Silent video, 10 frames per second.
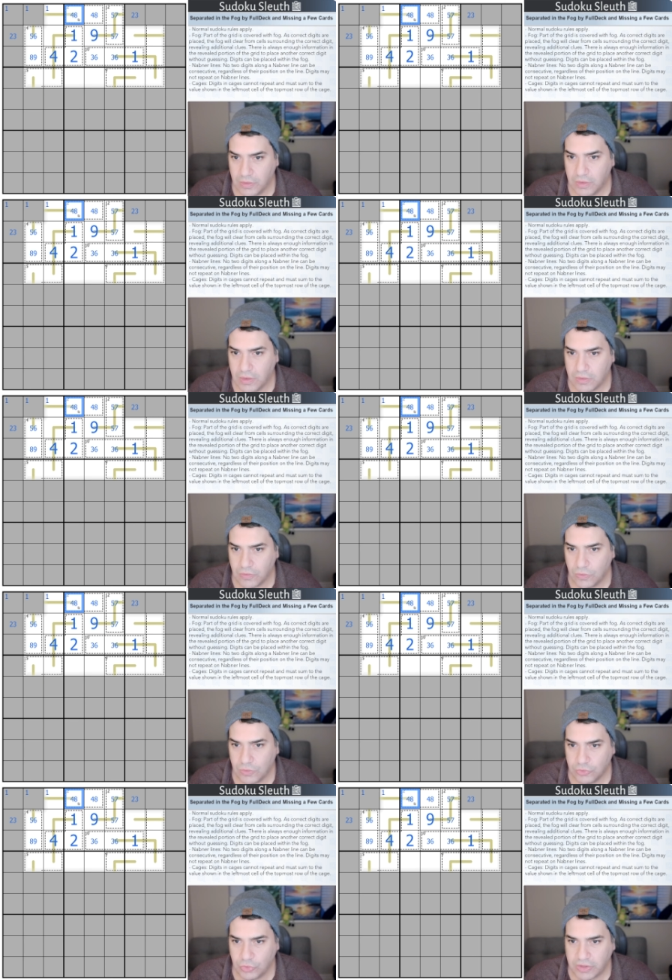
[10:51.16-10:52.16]
are all
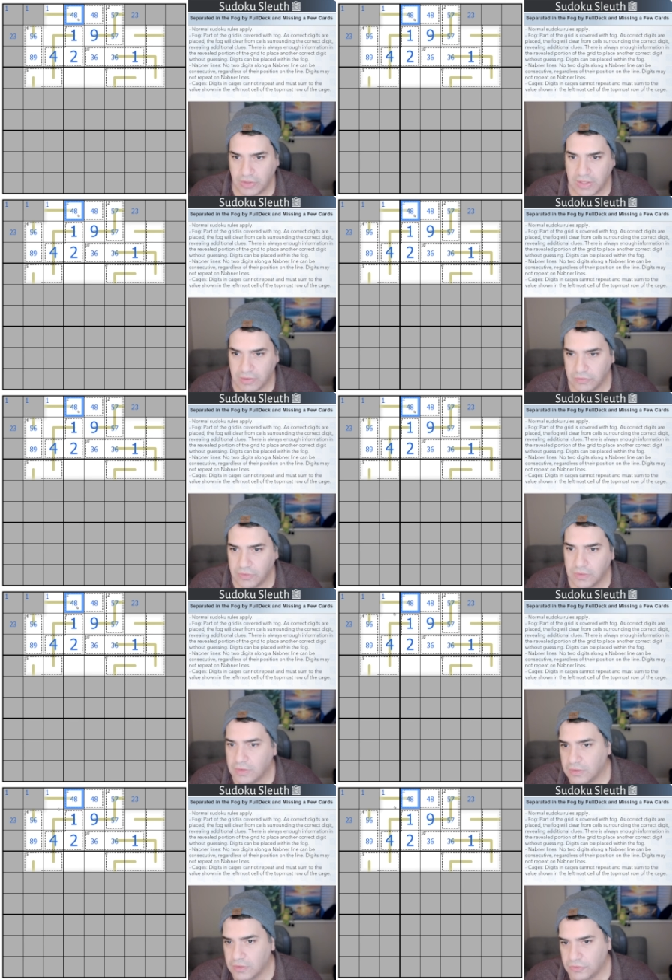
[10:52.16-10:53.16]
not allowed,
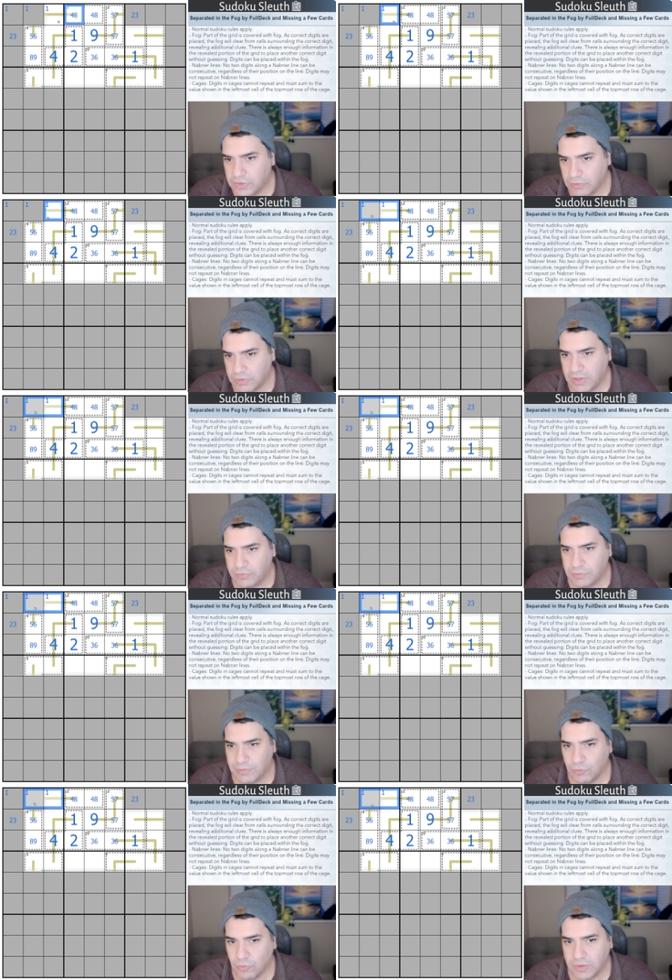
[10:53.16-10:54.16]
so that would have to be
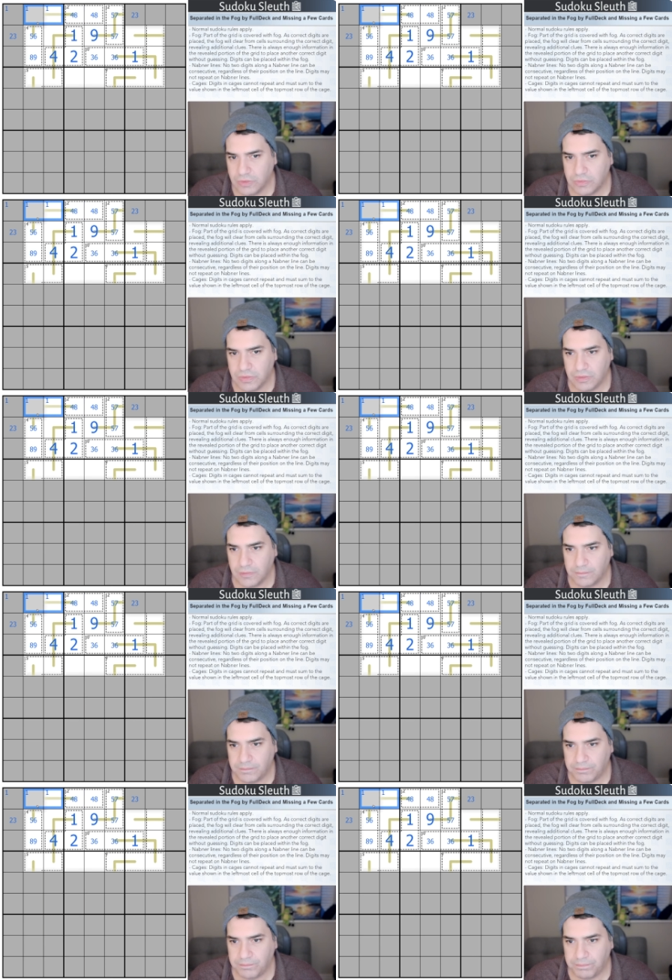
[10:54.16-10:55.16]
1-3,
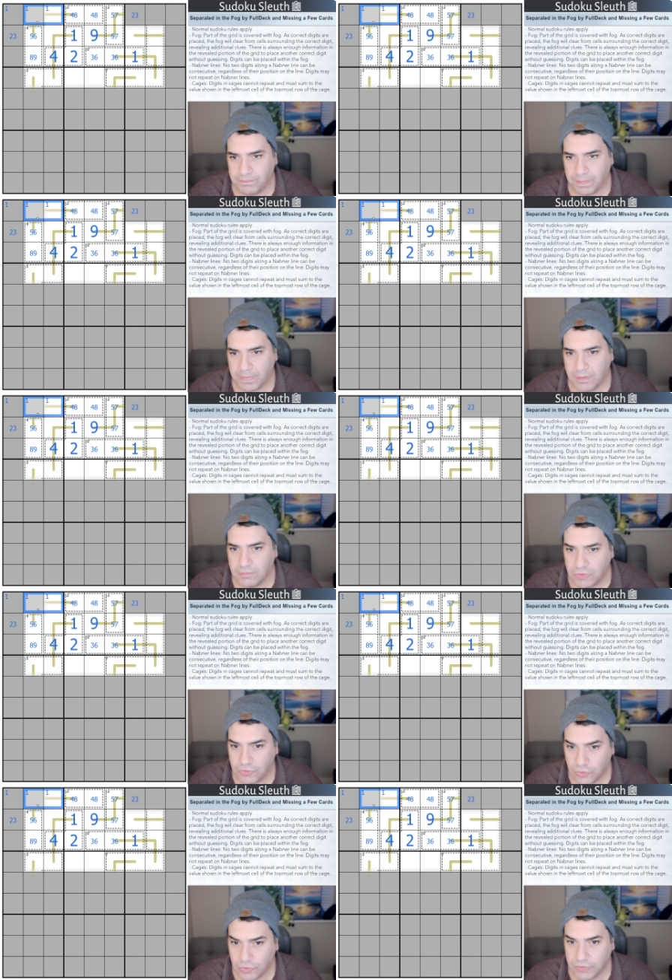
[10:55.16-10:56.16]
which
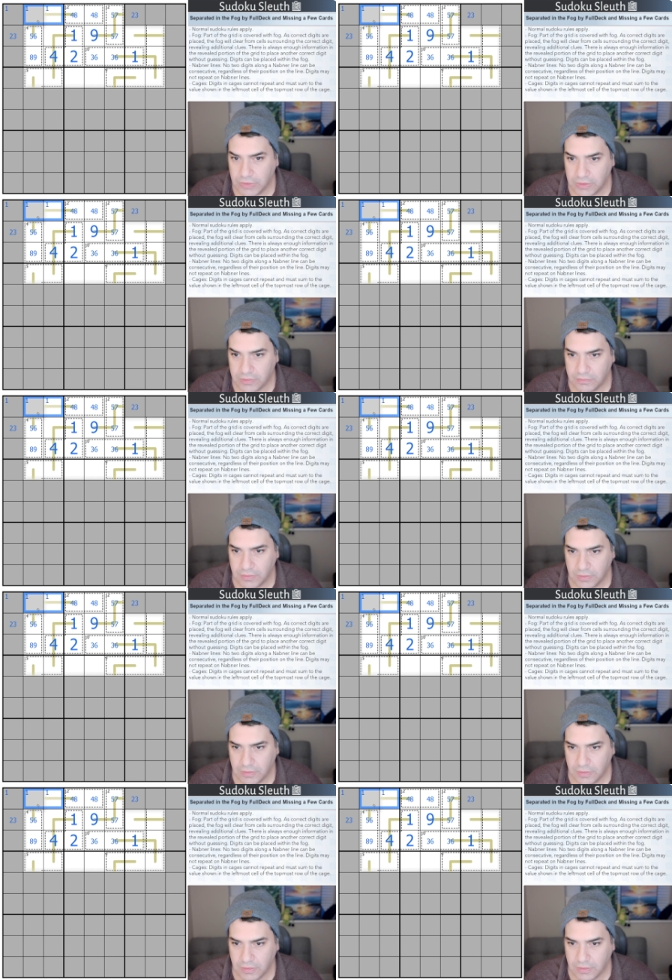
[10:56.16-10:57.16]
so far
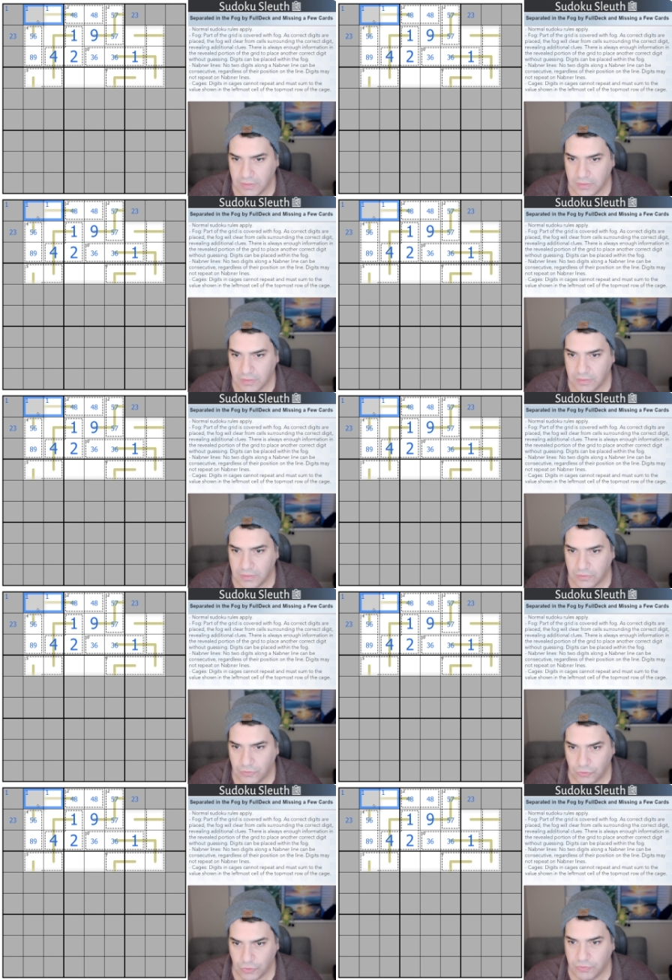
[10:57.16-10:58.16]

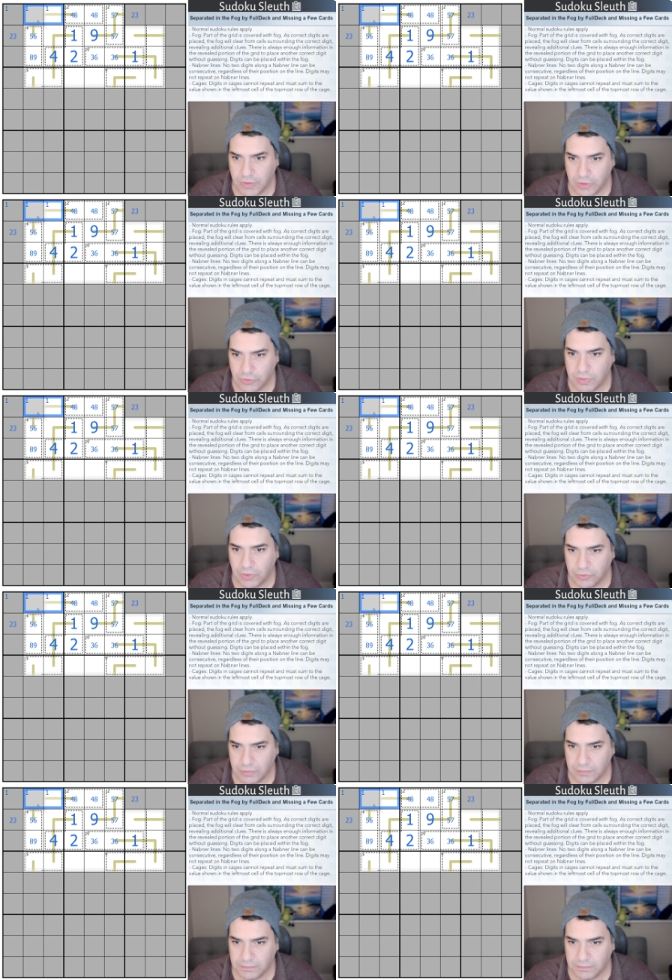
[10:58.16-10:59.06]
is possible.